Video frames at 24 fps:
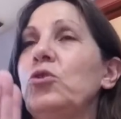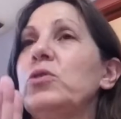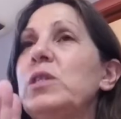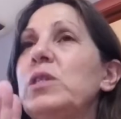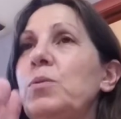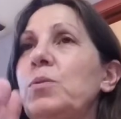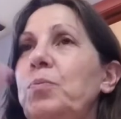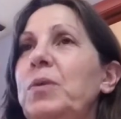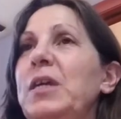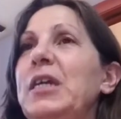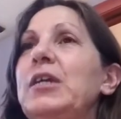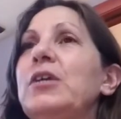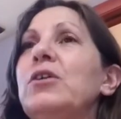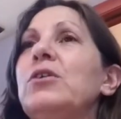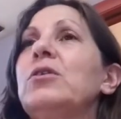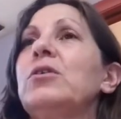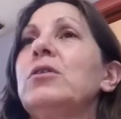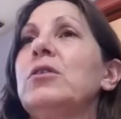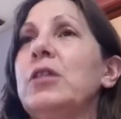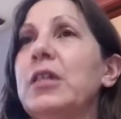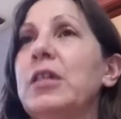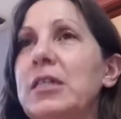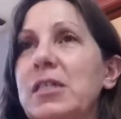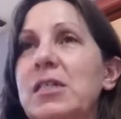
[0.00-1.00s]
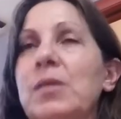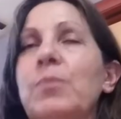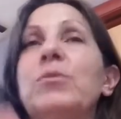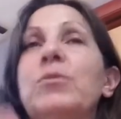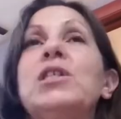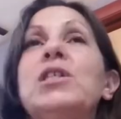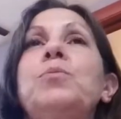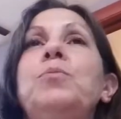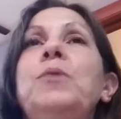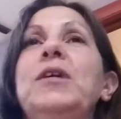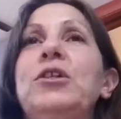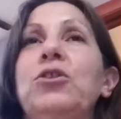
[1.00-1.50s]
speak, let someone
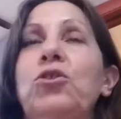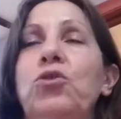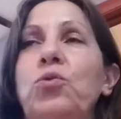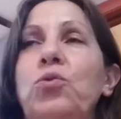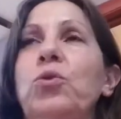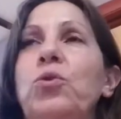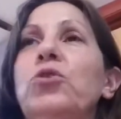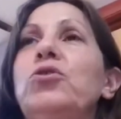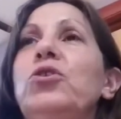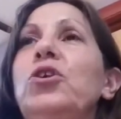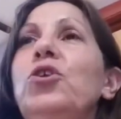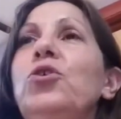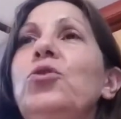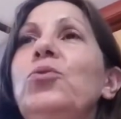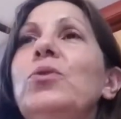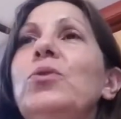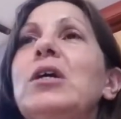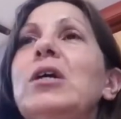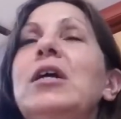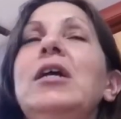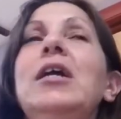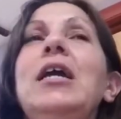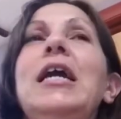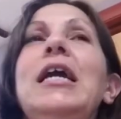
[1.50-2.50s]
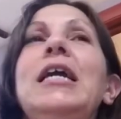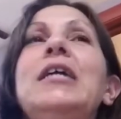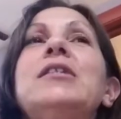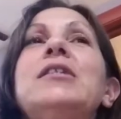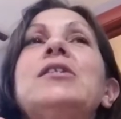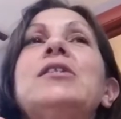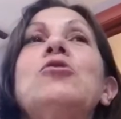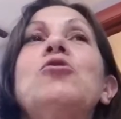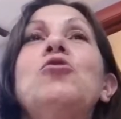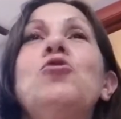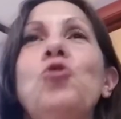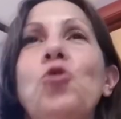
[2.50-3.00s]
speak through you, it's
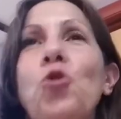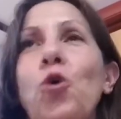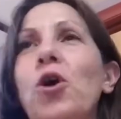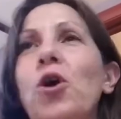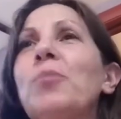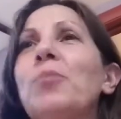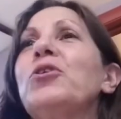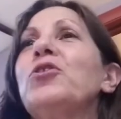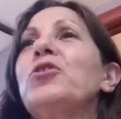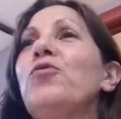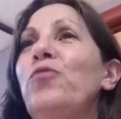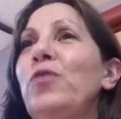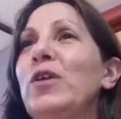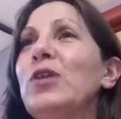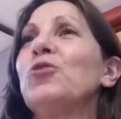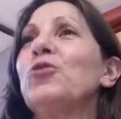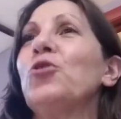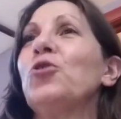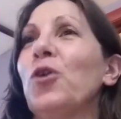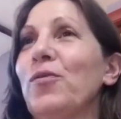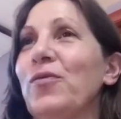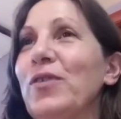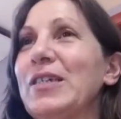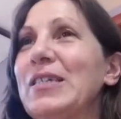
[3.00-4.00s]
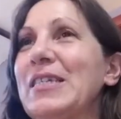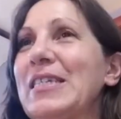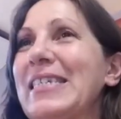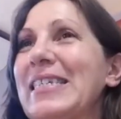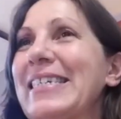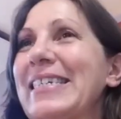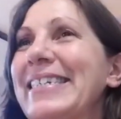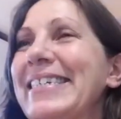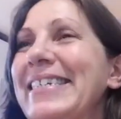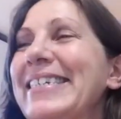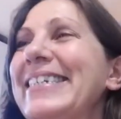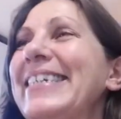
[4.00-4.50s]
normal to feel nervous
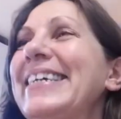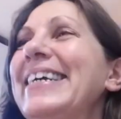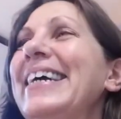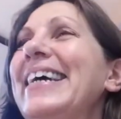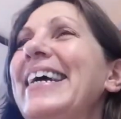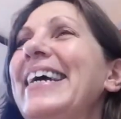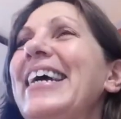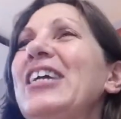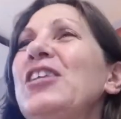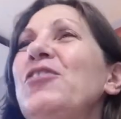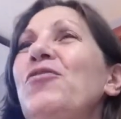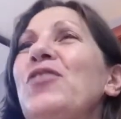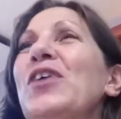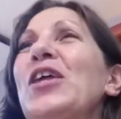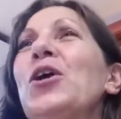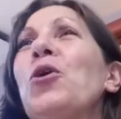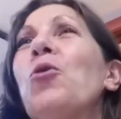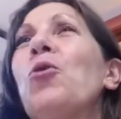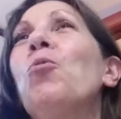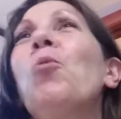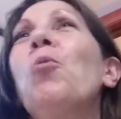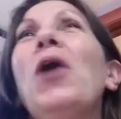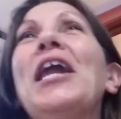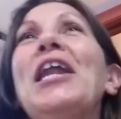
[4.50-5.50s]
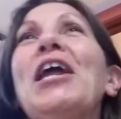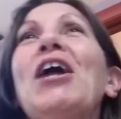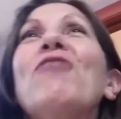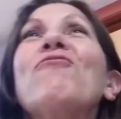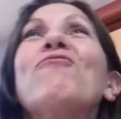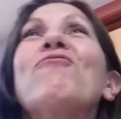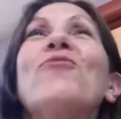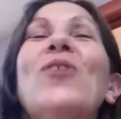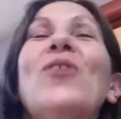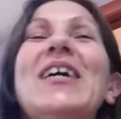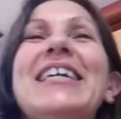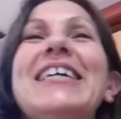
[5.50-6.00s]
and to feel like, what
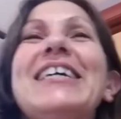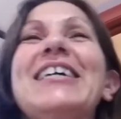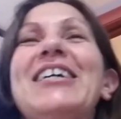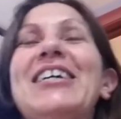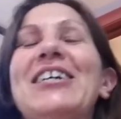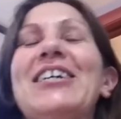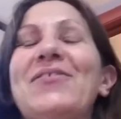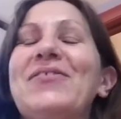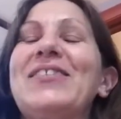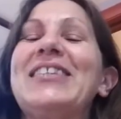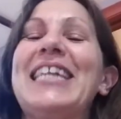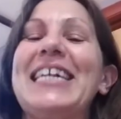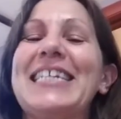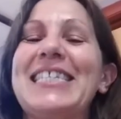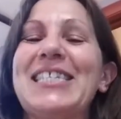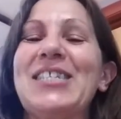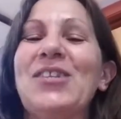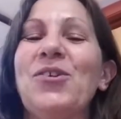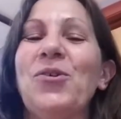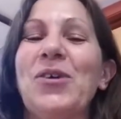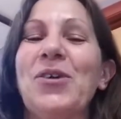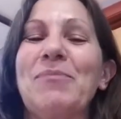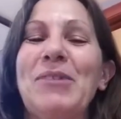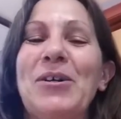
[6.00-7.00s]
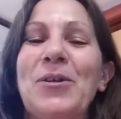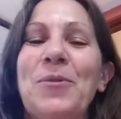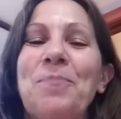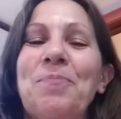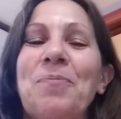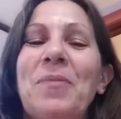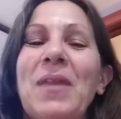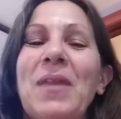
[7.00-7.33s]
if, that's normal.